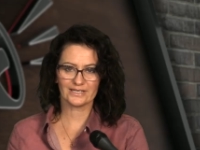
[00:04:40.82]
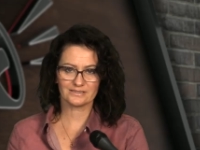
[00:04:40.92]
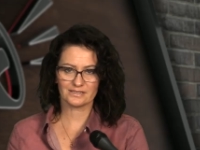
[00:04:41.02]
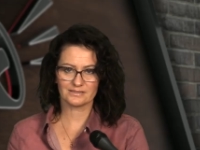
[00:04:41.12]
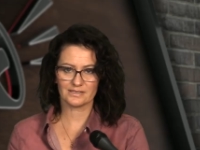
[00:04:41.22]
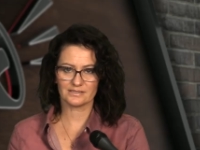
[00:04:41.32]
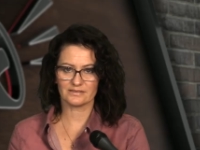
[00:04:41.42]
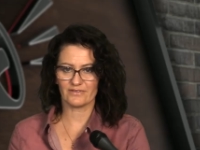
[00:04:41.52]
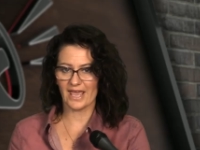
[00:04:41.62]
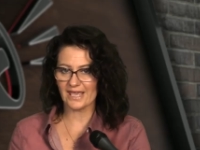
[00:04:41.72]
instances
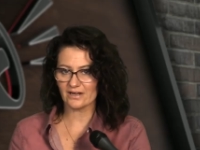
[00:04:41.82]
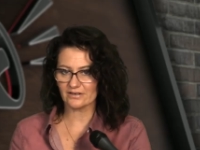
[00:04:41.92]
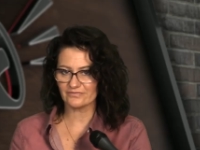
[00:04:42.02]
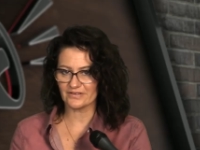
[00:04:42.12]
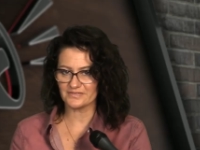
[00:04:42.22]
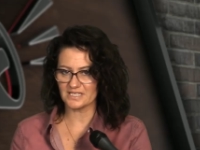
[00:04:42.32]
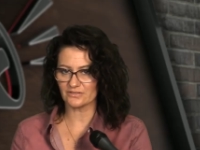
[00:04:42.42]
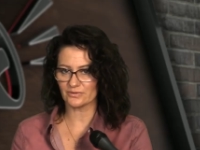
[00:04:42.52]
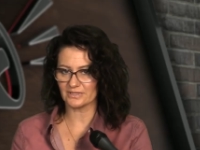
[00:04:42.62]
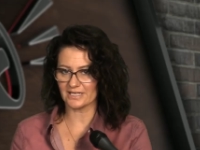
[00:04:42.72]
of AR
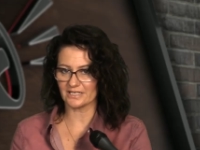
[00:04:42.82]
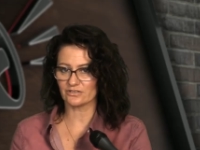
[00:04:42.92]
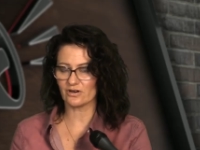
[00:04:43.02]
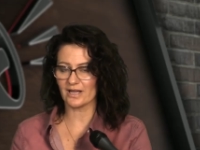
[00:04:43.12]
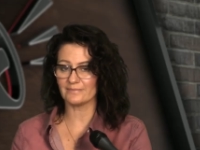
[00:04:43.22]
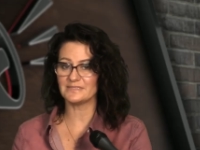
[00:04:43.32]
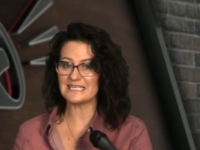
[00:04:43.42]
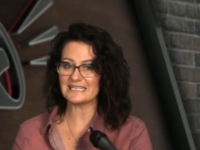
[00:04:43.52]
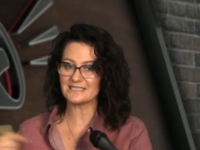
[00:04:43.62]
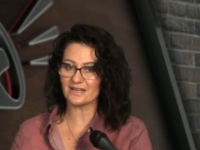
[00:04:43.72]
15 related crime
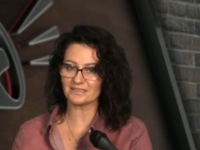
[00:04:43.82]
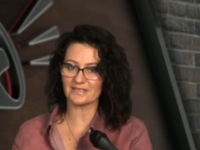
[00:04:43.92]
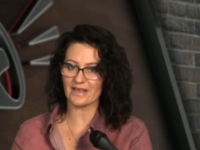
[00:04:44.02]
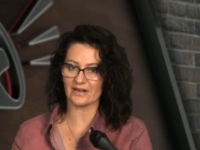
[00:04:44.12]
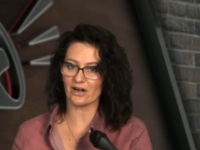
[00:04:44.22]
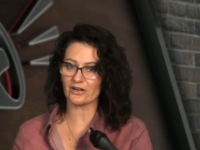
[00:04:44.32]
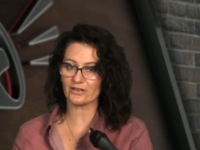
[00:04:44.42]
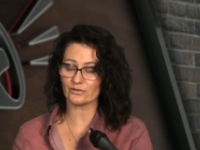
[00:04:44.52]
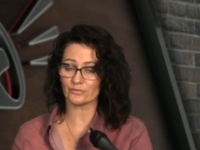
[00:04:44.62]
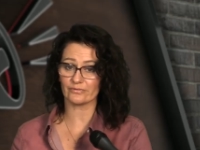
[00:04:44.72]
detailed in that
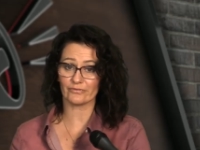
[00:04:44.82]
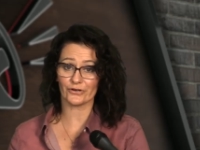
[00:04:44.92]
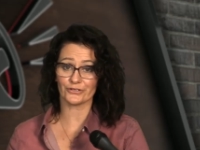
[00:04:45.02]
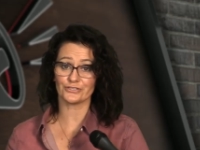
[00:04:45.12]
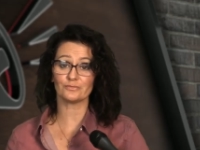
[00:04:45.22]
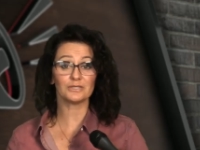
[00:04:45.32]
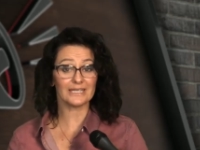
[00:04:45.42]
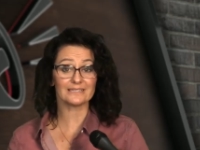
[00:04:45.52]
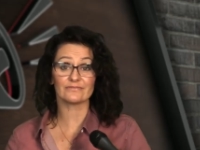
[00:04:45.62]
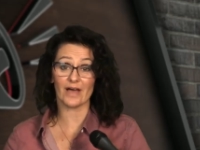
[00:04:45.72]
article refer to
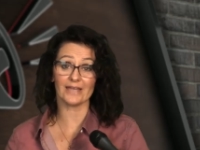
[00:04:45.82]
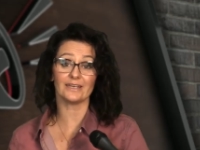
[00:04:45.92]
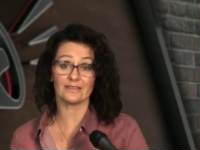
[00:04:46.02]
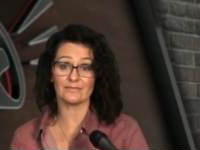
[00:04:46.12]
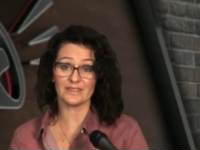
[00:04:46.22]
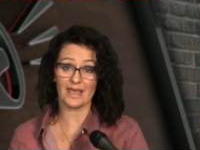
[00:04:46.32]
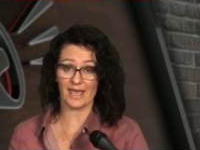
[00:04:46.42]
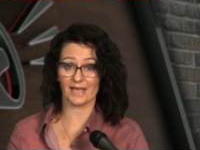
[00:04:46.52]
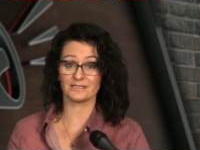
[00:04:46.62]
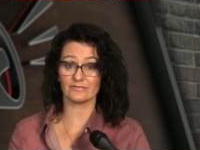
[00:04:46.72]
police finding them in the
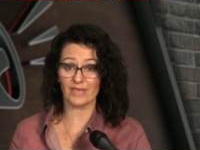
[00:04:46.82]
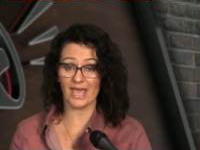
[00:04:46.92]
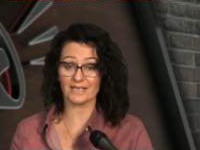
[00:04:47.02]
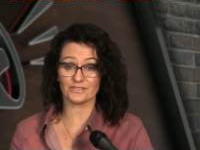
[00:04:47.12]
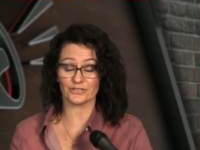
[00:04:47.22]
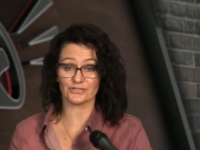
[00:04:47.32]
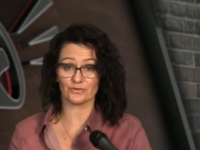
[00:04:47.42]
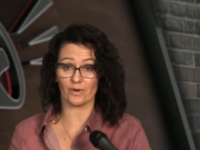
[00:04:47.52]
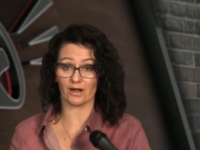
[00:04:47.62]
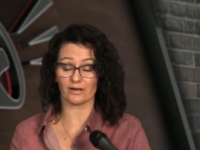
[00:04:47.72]
hands of gangsters
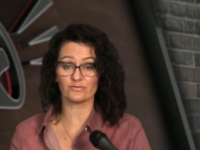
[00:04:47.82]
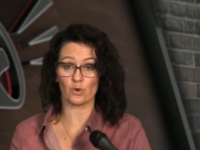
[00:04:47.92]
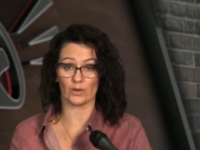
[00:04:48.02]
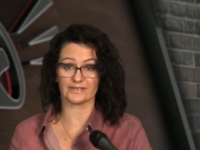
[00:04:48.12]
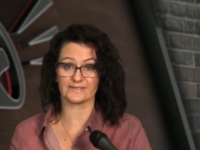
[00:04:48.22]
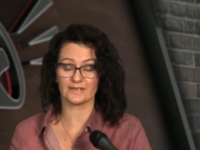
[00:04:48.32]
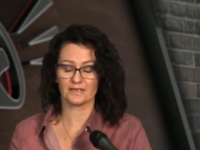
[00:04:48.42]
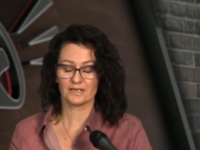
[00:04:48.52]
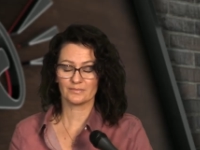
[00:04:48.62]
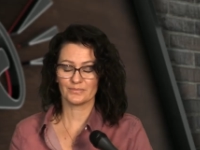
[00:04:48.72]
who are, of course,
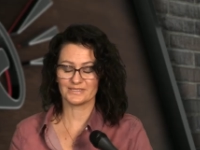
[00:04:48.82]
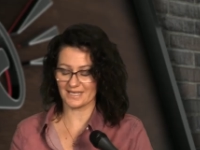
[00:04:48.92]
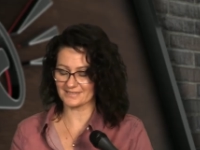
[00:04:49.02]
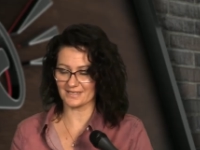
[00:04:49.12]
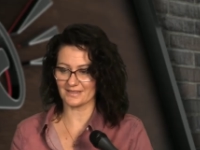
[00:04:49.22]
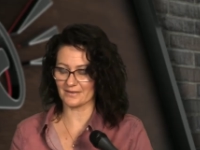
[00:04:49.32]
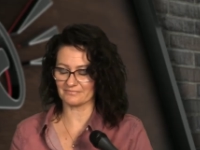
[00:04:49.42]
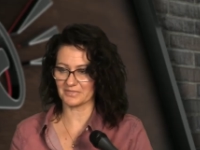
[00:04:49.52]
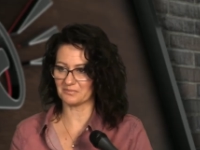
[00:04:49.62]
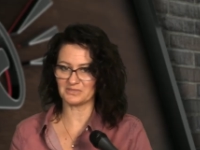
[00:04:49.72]
possessing
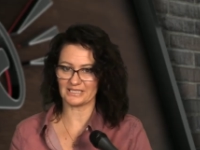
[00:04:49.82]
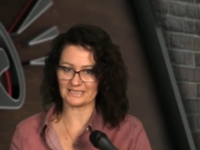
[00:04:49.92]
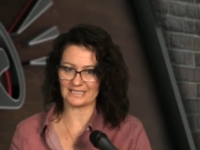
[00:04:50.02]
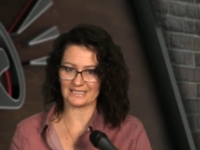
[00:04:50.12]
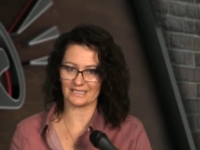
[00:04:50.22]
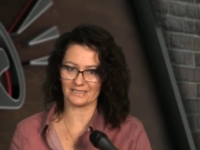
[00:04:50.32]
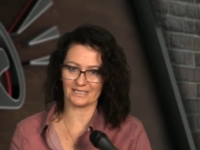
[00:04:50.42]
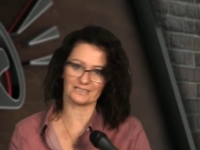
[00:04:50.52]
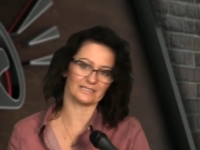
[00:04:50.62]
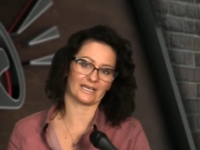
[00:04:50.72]
them completely
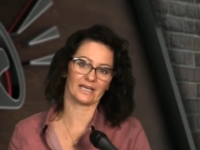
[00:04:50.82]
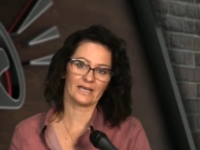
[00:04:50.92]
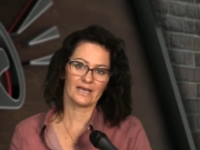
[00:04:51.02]
illegally.